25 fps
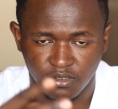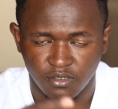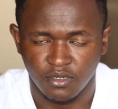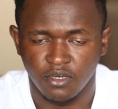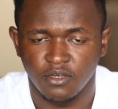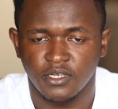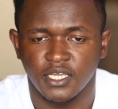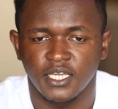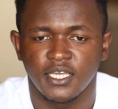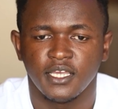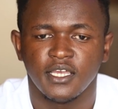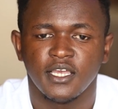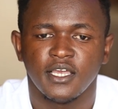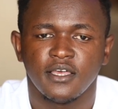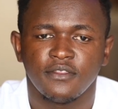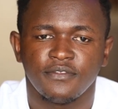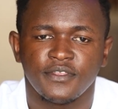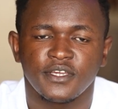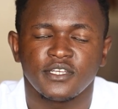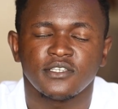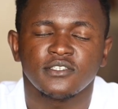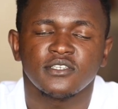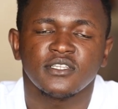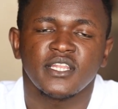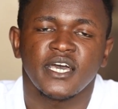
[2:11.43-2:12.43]
Okay.
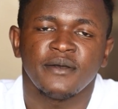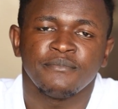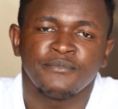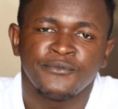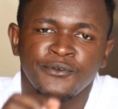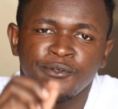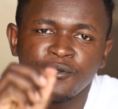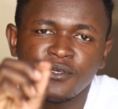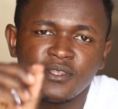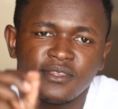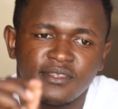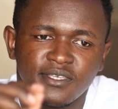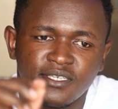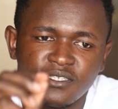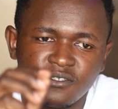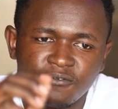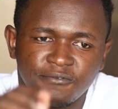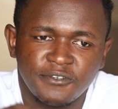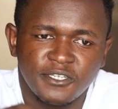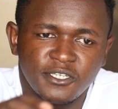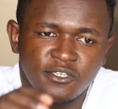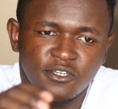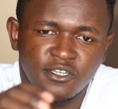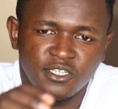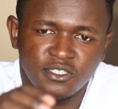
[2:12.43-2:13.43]
The reason I'm doing this
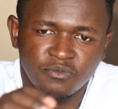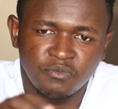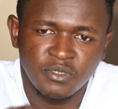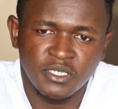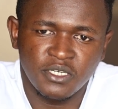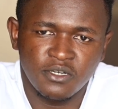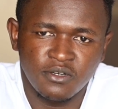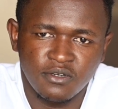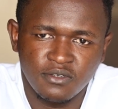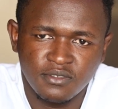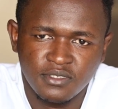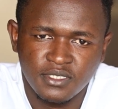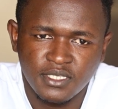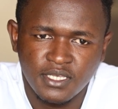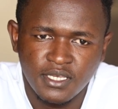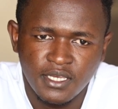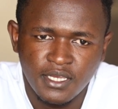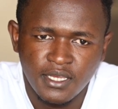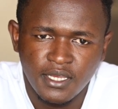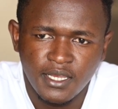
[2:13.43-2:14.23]
video is because